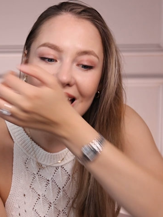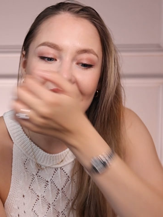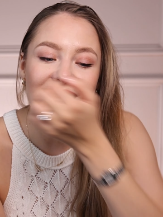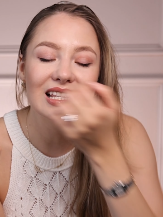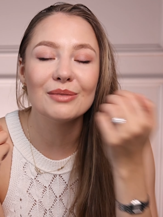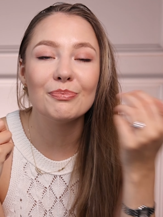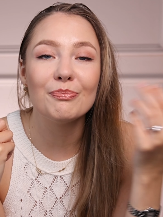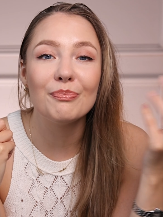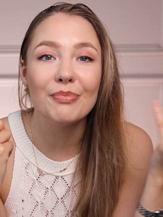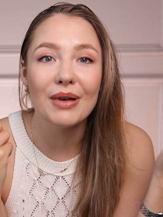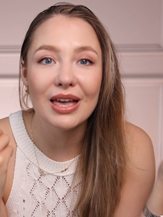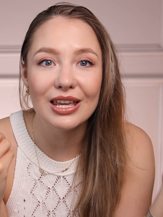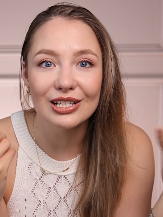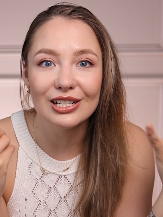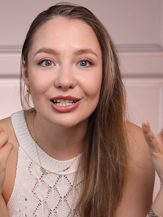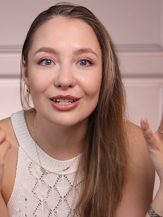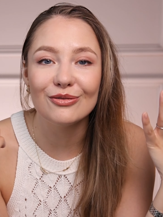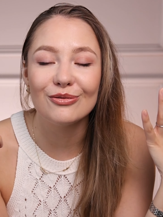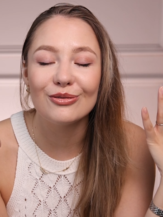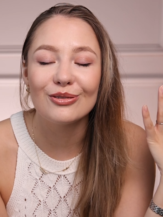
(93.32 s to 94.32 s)

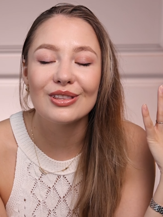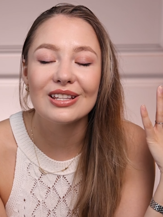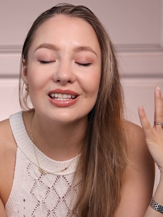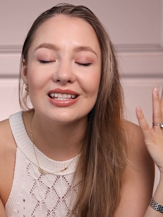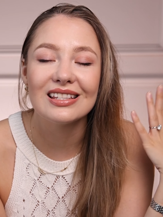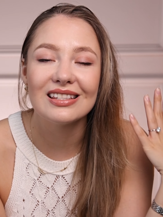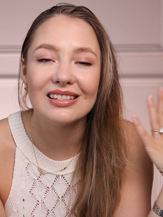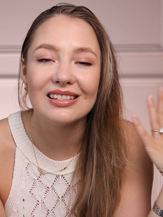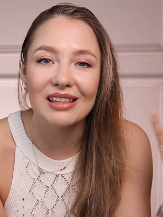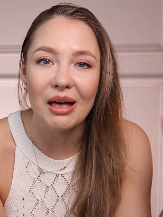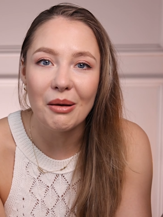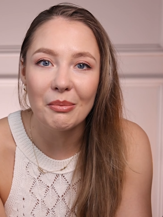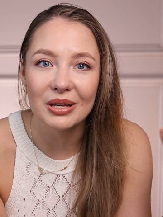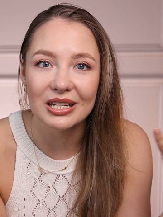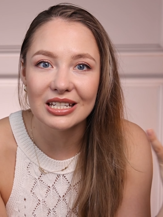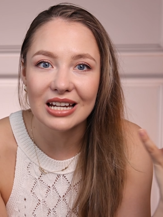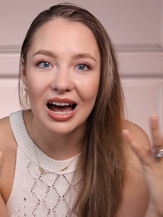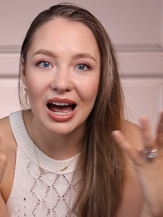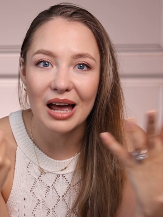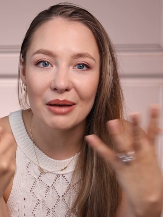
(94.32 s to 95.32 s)
especially for the
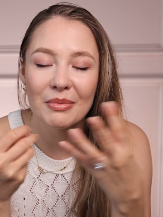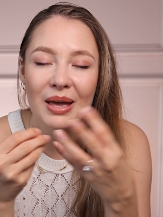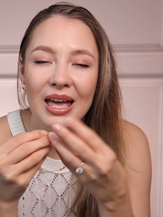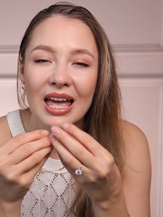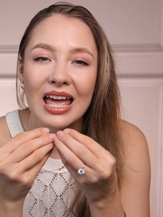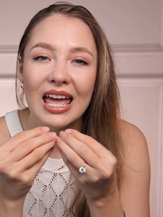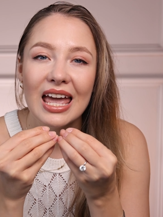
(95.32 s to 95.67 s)
summertime.